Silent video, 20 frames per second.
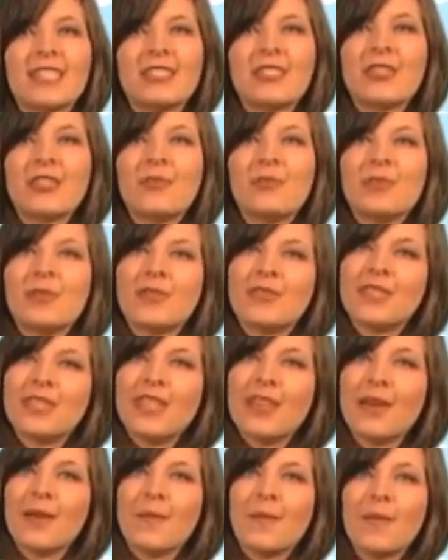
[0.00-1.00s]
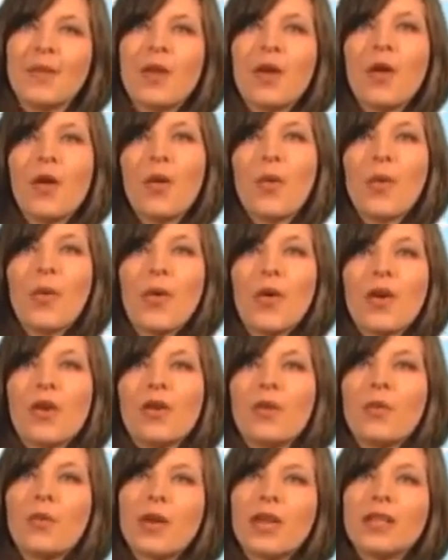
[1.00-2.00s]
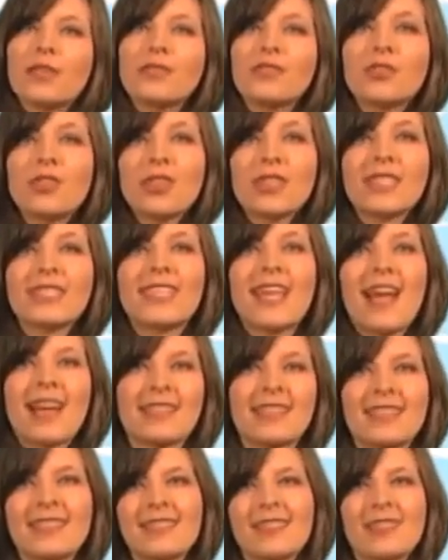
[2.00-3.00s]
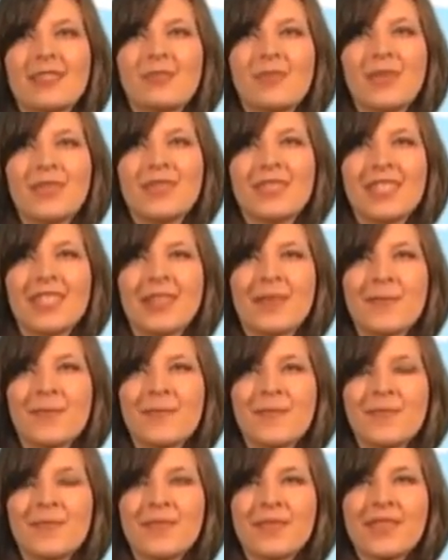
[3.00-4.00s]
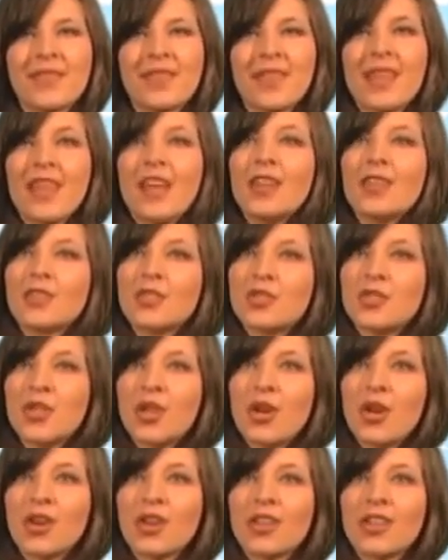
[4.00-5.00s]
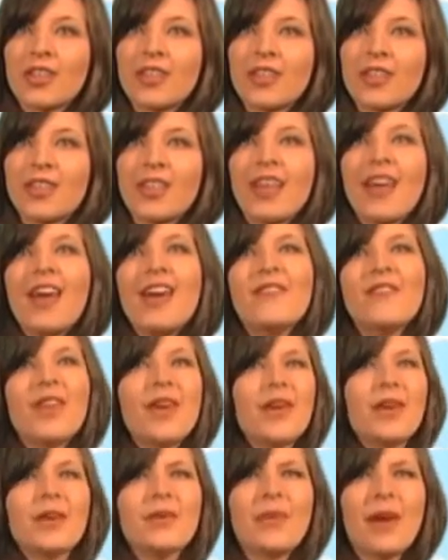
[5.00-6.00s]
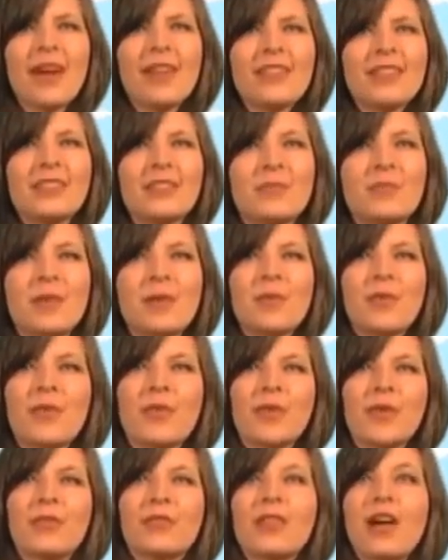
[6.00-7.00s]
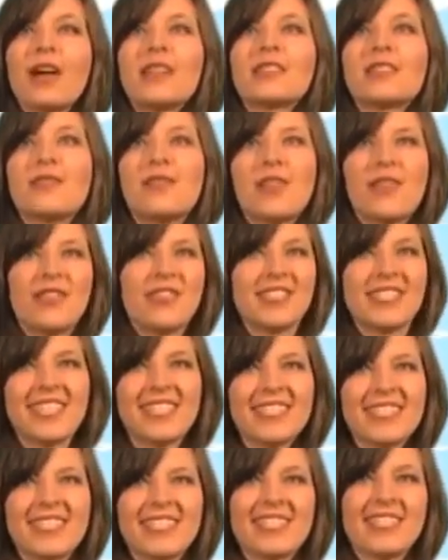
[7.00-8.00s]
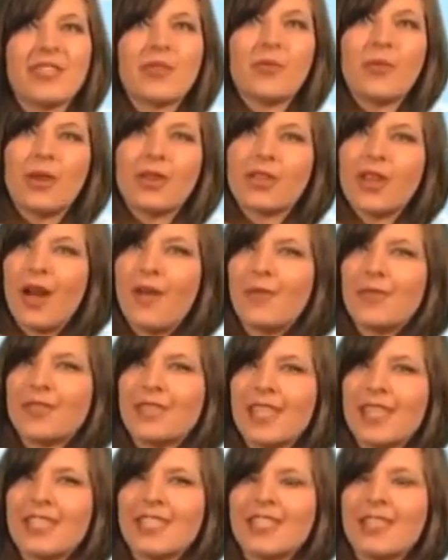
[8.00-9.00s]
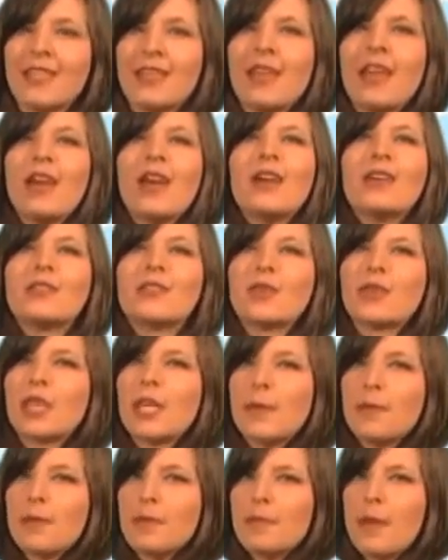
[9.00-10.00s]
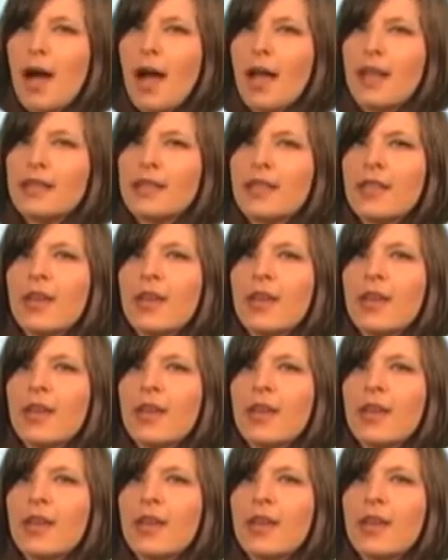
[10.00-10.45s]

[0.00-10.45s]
to the museum," or "We took a taxi to the museum"? Took. Very rarely do people throw lots of different tenses into one conversation, so keep in mind,